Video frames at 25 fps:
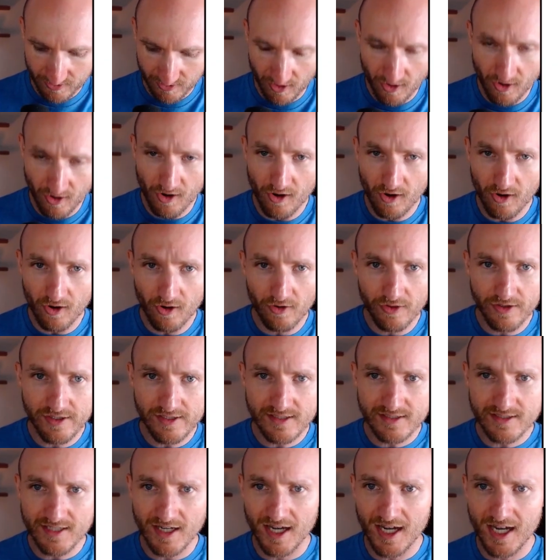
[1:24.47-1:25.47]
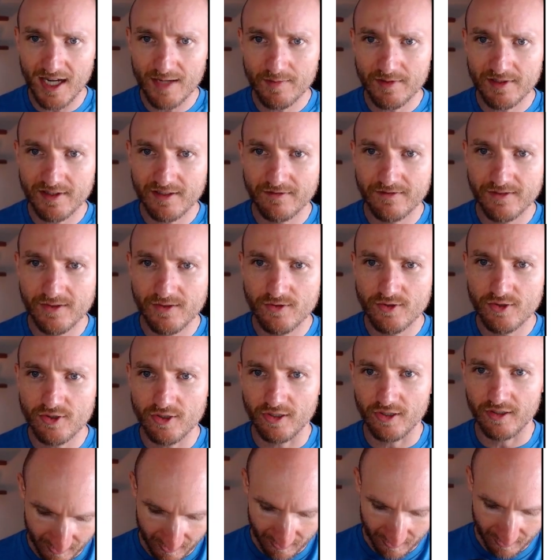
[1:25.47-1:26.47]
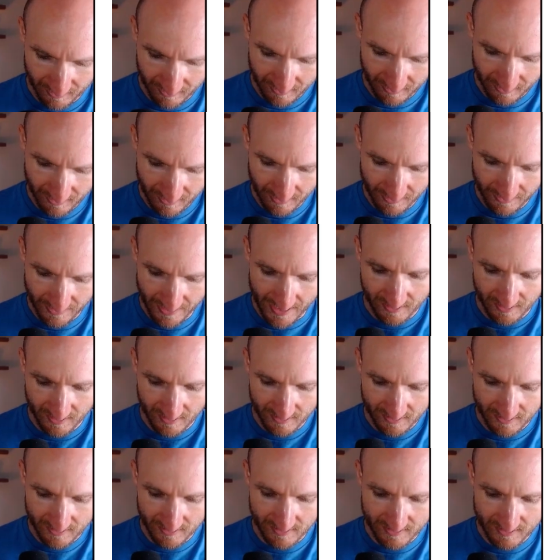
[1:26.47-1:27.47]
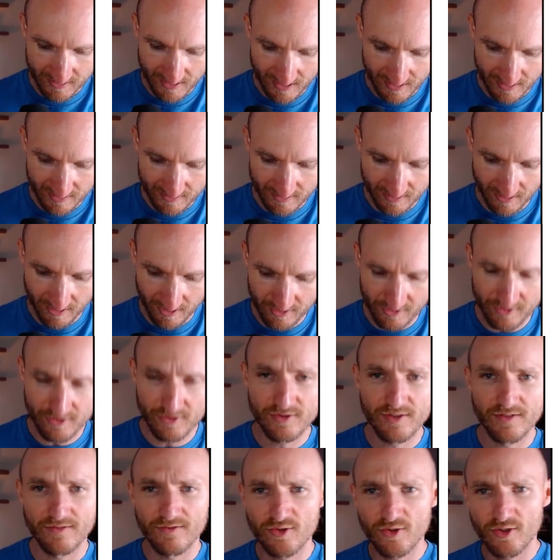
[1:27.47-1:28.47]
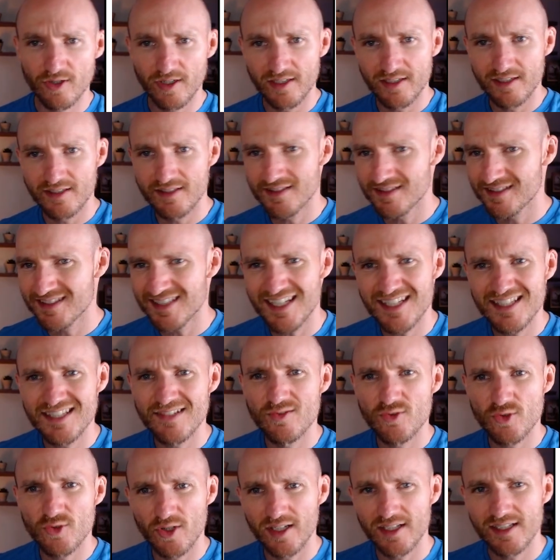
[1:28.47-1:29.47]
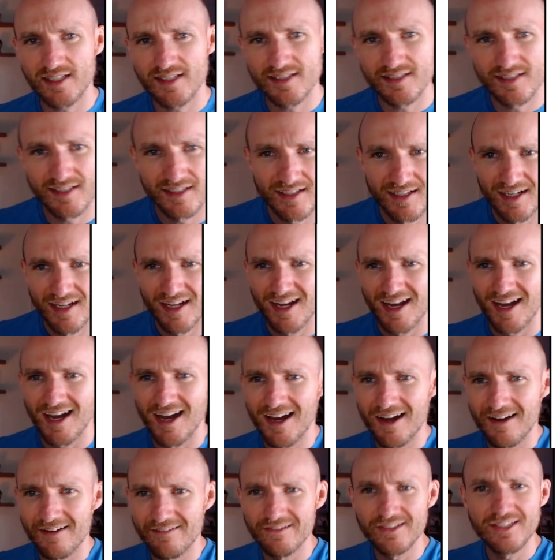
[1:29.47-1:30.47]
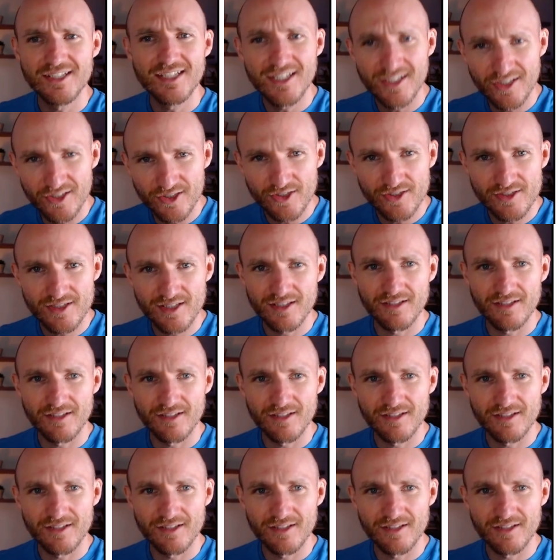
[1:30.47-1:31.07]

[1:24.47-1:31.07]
all this time in the future. Look at all that. This is hundreds of trillions, tens of trillions of years in the